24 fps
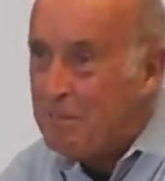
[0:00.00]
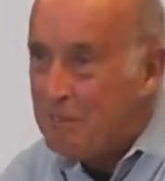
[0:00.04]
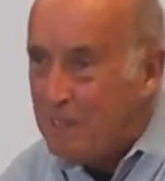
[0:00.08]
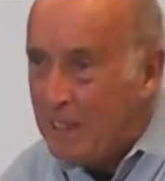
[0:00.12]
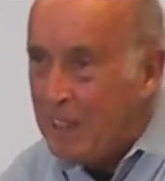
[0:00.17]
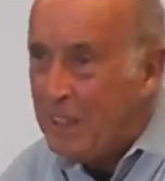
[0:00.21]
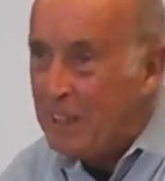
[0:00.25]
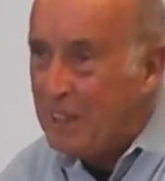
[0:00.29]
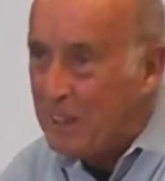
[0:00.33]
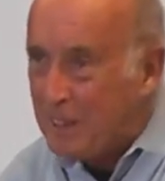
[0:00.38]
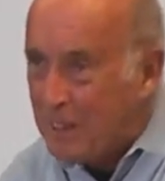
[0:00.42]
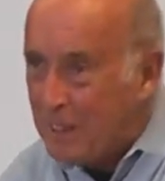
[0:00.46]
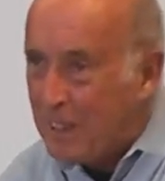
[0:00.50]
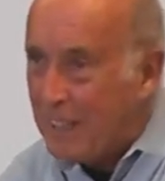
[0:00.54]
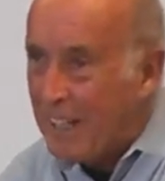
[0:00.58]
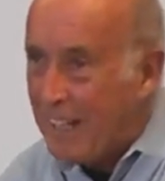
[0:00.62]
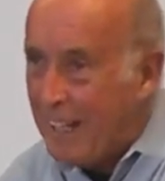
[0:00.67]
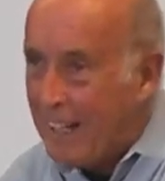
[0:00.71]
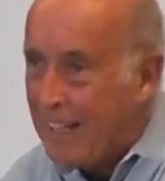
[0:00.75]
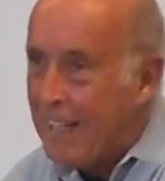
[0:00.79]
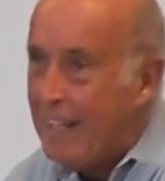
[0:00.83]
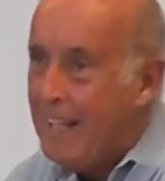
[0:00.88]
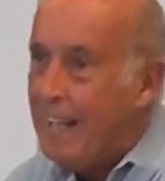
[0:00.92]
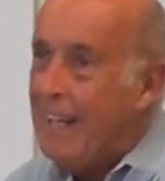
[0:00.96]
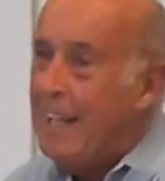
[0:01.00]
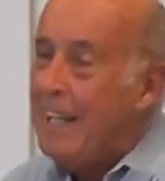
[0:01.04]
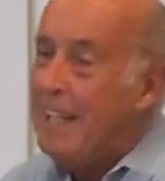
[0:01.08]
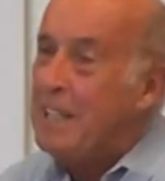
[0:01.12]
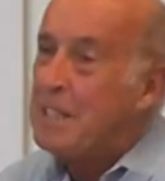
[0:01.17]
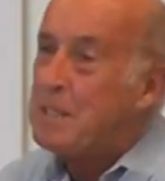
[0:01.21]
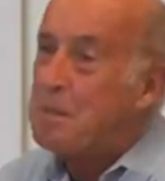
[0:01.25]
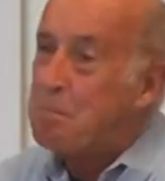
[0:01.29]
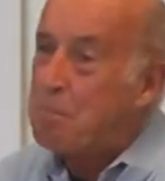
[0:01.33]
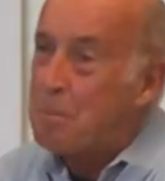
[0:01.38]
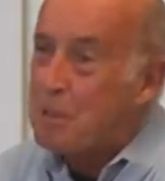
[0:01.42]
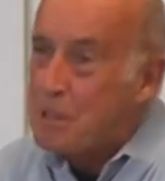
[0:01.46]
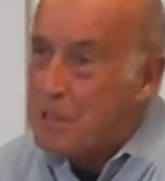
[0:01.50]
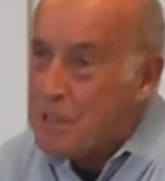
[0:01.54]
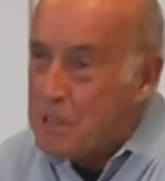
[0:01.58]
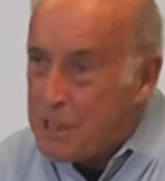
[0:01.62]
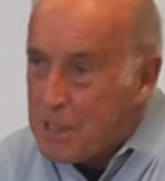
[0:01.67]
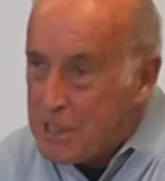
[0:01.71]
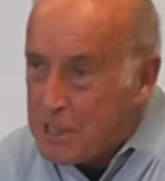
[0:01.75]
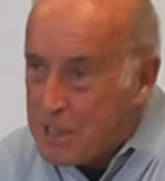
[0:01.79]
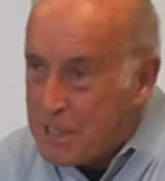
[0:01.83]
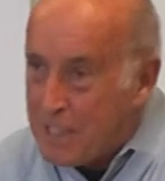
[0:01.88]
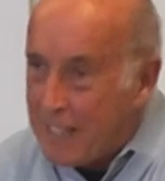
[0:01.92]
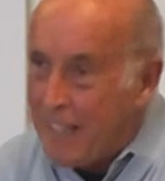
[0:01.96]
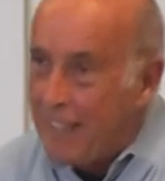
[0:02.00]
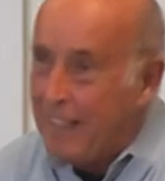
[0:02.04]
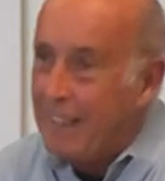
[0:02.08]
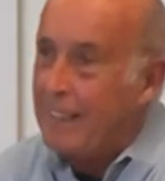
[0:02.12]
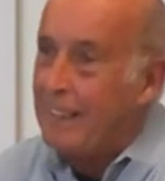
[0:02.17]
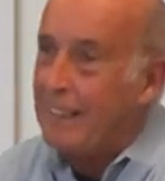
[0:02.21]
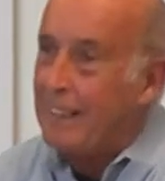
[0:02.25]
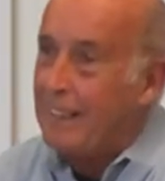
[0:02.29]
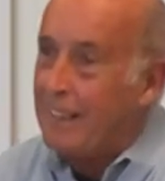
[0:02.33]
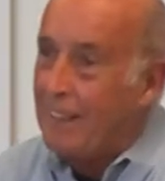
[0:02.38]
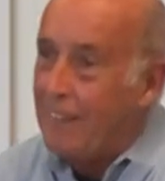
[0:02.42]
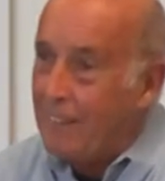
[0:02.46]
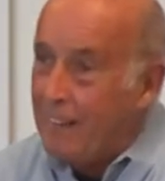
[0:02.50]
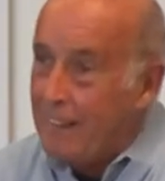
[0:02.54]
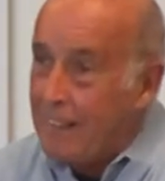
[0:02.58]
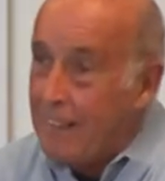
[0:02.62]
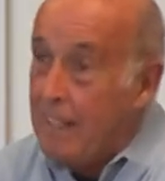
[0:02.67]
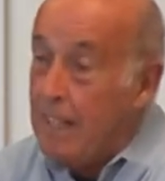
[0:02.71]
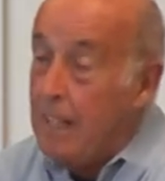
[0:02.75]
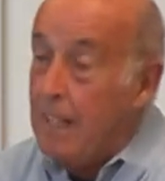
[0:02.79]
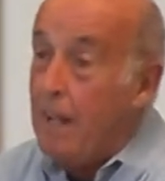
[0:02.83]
really good at is persisting. Right?